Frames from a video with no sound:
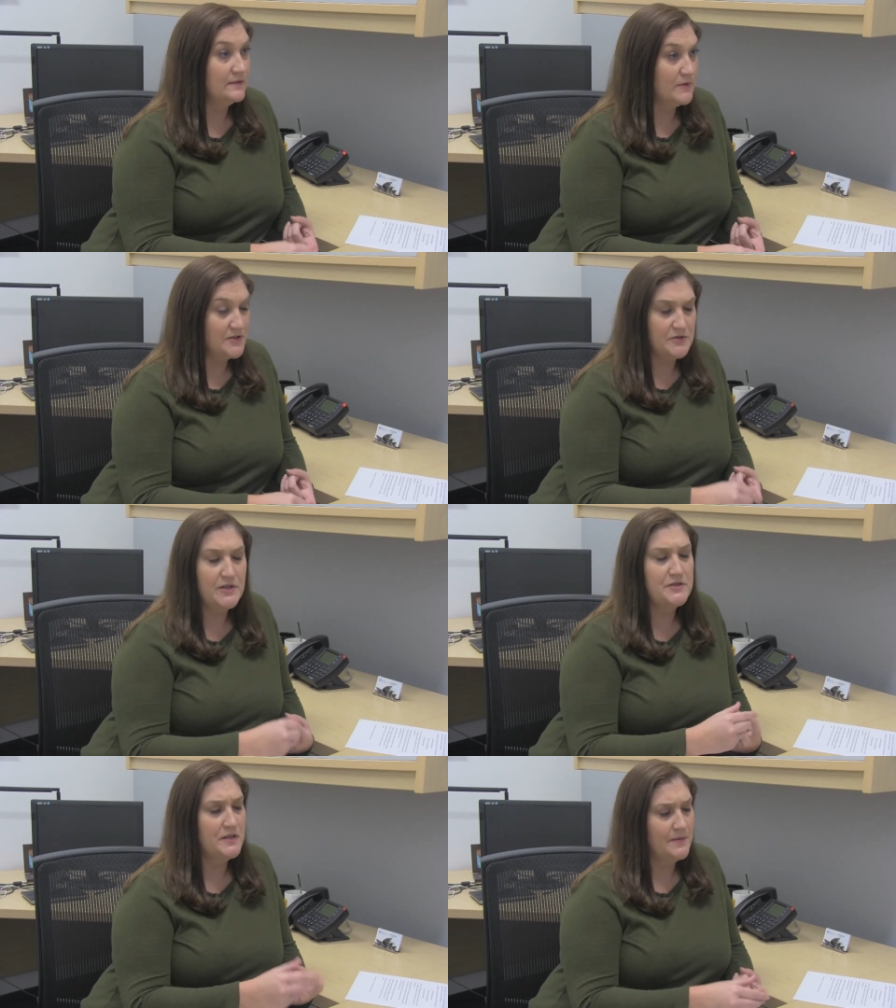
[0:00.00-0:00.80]

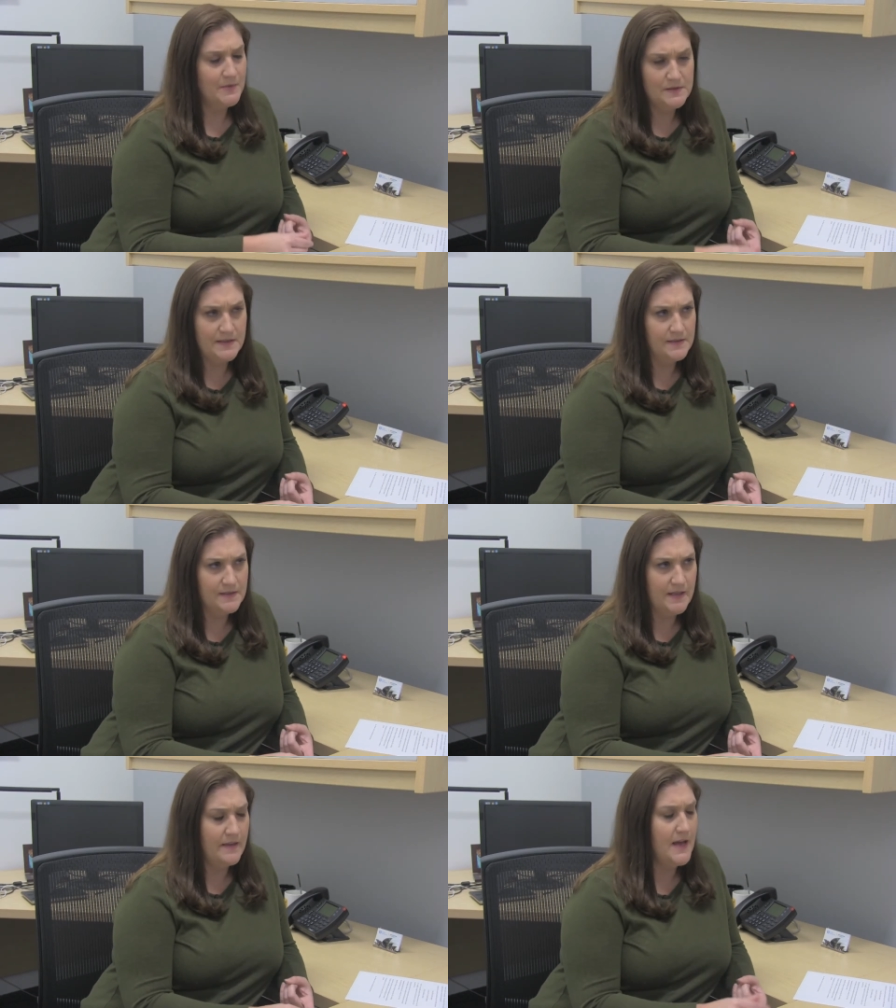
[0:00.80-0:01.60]
registration numbers, things
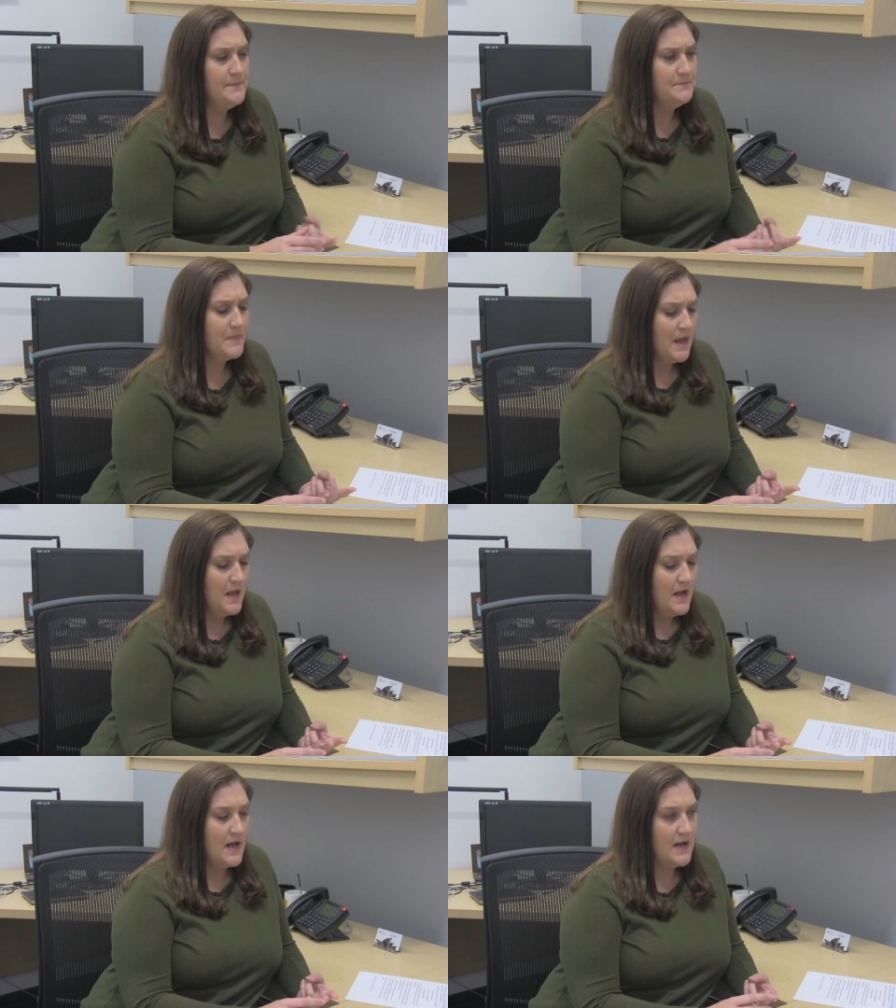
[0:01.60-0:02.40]
like that.
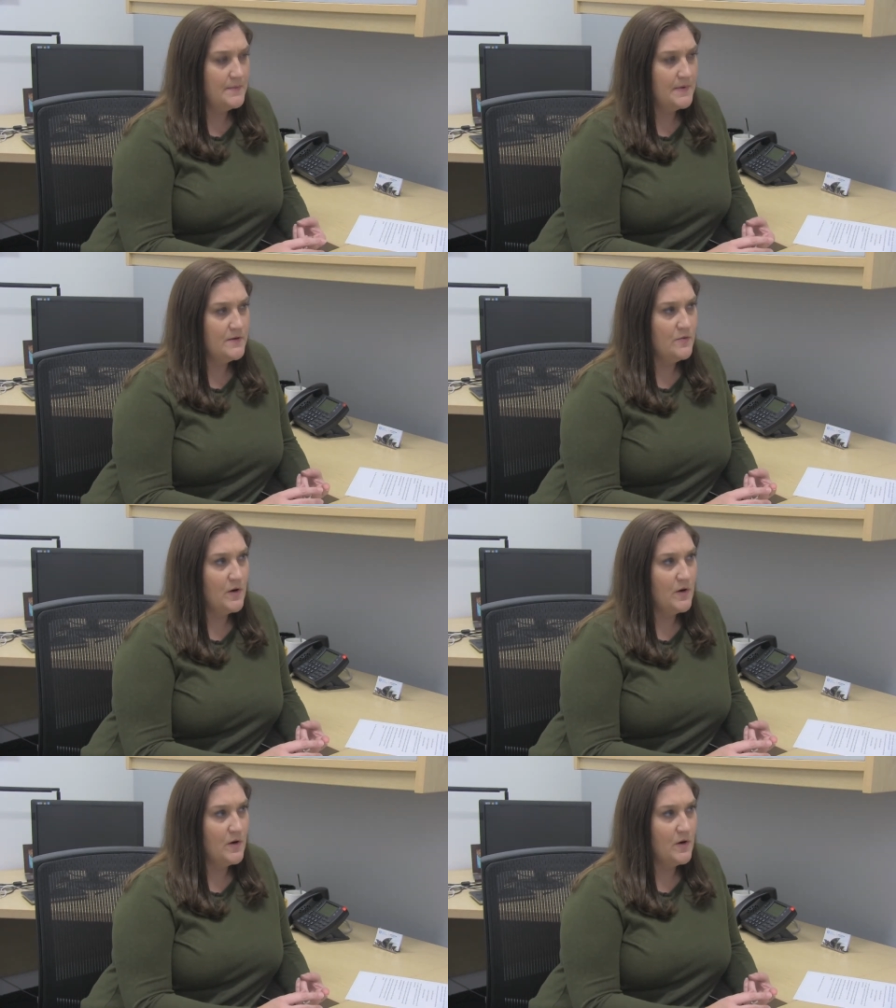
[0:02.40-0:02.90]
You